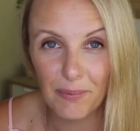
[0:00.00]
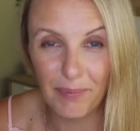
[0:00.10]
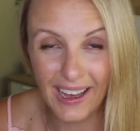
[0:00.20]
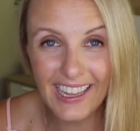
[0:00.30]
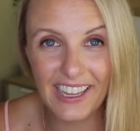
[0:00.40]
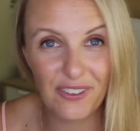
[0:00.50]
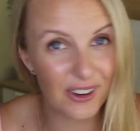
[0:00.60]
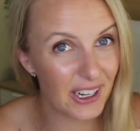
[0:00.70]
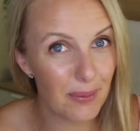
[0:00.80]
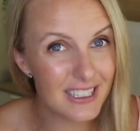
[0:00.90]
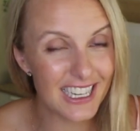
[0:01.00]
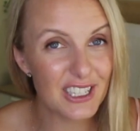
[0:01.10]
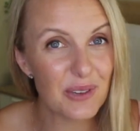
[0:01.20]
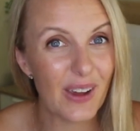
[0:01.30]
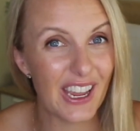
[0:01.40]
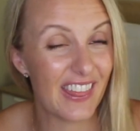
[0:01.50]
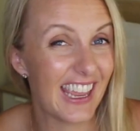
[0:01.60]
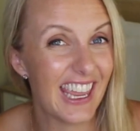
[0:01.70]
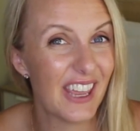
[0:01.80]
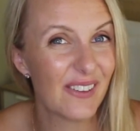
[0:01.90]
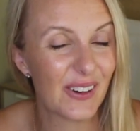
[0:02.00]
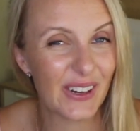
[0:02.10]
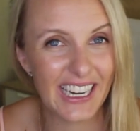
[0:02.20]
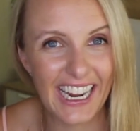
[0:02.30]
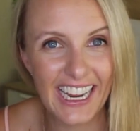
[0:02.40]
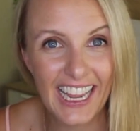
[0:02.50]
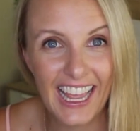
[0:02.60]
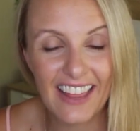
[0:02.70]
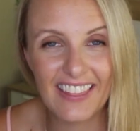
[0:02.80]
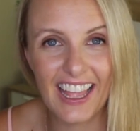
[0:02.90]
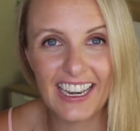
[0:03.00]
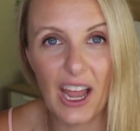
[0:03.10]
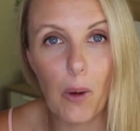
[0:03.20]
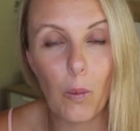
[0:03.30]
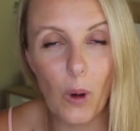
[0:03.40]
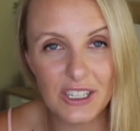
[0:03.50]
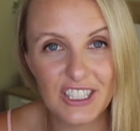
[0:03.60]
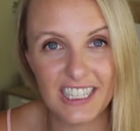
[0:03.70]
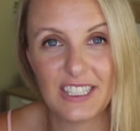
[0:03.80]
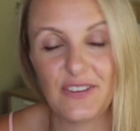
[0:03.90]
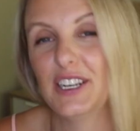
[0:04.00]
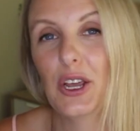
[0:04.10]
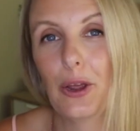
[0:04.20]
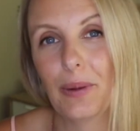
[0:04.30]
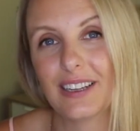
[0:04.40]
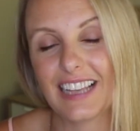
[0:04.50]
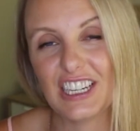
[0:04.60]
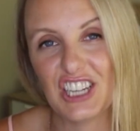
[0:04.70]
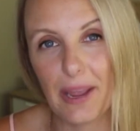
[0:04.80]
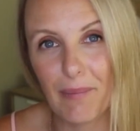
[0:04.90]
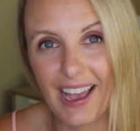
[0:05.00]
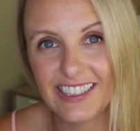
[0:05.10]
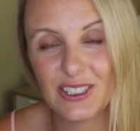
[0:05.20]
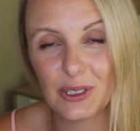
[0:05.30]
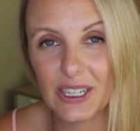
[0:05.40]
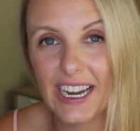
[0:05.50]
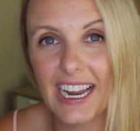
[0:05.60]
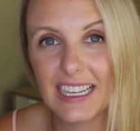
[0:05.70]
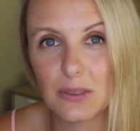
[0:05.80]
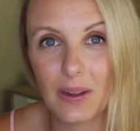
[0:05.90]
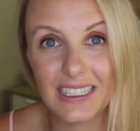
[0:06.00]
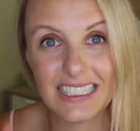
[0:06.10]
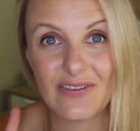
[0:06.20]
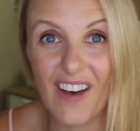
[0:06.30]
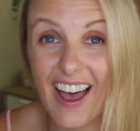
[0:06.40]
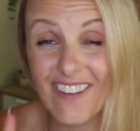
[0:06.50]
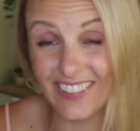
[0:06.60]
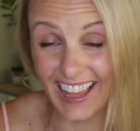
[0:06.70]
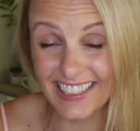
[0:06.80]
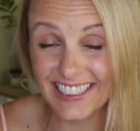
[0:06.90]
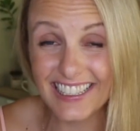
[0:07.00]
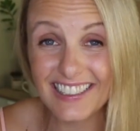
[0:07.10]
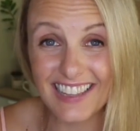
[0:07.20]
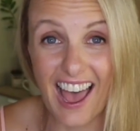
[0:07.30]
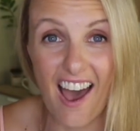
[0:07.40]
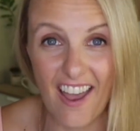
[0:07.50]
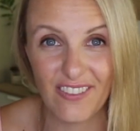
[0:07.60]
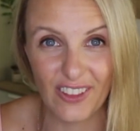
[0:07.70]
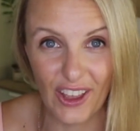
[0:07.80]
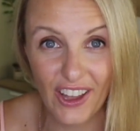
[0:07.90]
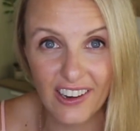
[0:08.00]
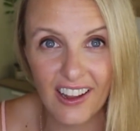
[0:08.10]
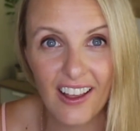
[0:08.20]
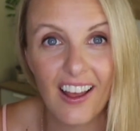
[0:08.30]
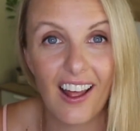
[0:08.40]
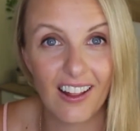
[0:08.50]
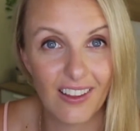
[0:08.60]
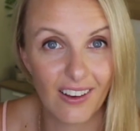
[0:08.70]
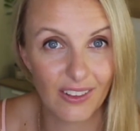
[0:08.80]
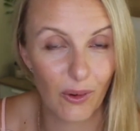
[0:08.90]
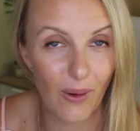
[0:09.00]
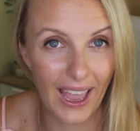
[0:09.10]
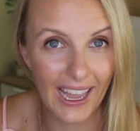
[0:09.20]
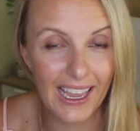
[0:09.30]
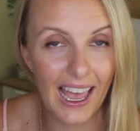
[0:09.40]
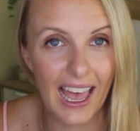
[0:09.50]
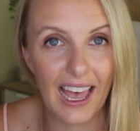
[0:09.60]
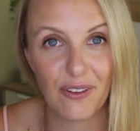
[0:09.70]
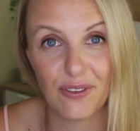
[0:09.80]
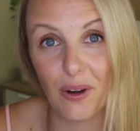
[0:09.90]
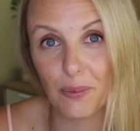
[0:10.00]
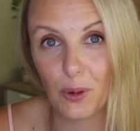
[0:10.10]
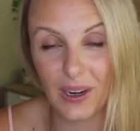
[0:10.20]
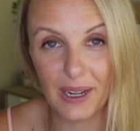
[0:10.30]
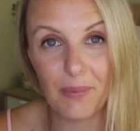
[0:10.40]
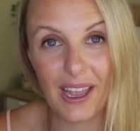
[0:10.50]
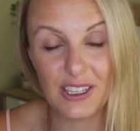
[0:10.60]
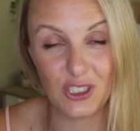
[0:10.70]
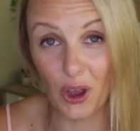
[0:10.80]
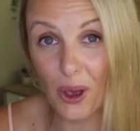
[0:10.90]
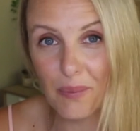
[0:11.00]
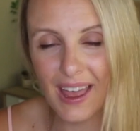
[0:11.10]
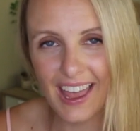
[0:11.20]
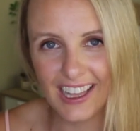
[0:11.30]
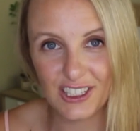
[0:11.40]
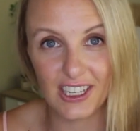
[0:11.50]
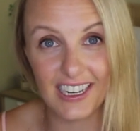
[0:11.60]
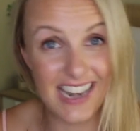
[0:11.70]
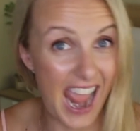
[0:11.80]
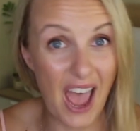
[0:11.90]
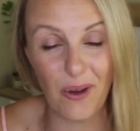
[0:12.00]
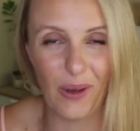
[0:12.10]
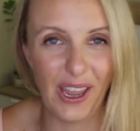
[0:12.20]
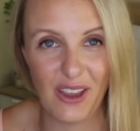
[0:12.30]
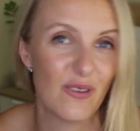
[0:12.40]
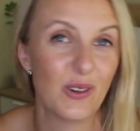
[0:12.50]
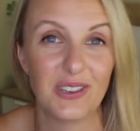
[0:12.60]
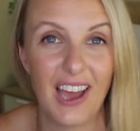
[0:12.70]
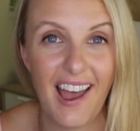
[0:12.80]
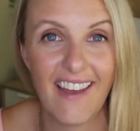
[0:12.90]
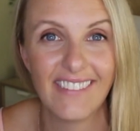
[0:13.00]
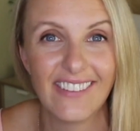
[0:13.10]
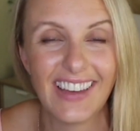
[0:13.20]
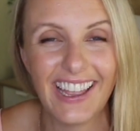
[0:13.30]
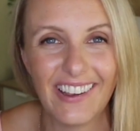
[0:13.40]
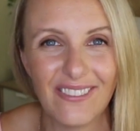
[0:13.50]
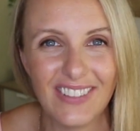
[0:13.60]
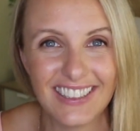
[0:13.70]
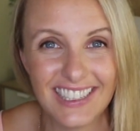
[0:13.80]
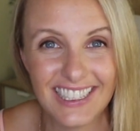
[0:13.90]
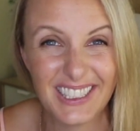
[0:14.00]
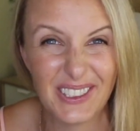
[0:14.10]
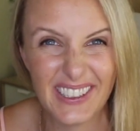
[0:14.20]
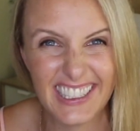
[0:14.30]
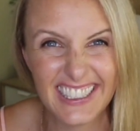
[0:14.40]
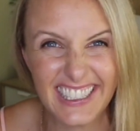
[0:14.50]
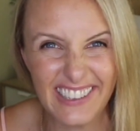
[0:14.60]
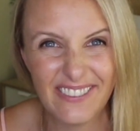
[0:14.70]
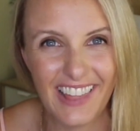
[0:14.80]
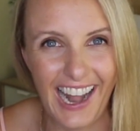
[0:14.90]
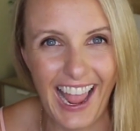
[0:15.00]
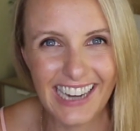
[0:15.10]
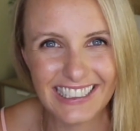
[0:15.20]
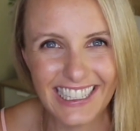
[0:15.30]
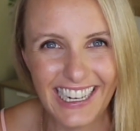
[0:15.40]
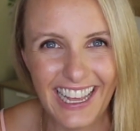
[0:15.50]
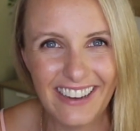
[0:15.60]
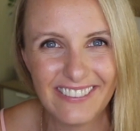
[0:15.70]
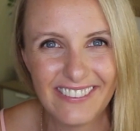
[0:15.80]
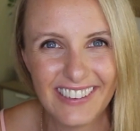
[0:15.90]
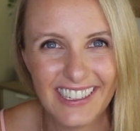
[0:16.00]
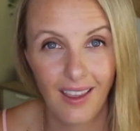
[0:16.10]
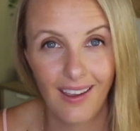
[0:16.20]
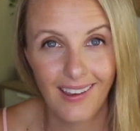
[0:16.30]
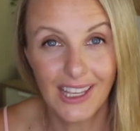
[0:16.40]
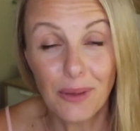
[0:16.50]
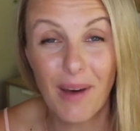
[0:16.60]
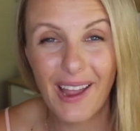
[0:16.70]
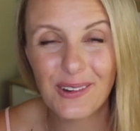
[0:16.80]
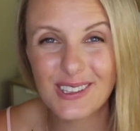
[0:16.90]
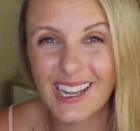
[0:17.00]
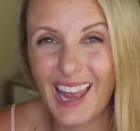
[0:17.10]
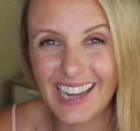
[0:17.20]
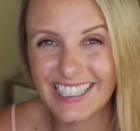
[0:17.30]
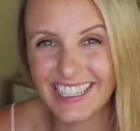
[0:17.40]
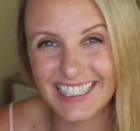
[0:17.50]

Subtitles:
But if you're in a position where you're thinking of quitting, then watch this video because I share my story as well as 5 lessons that I've learned along the way from quitting my job to now working full-time in my own business doing the stuff that I actually love. You might also like to